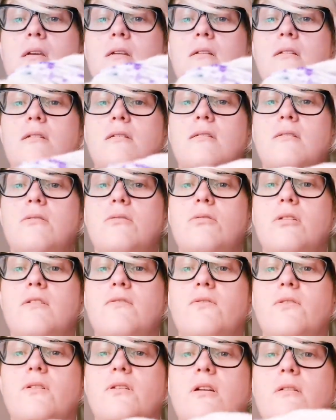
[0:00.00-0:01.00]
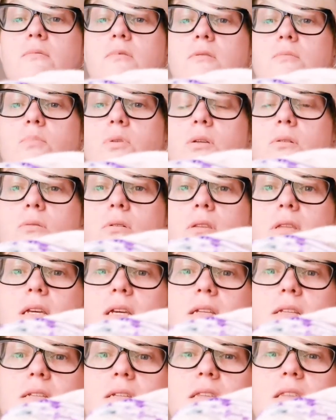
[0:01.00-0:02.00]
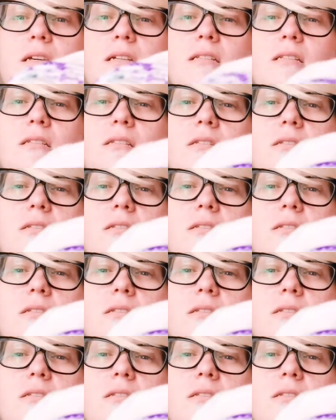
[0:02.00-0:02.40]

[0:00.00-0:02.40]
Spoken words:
There's 2 different types of blue on there, see that?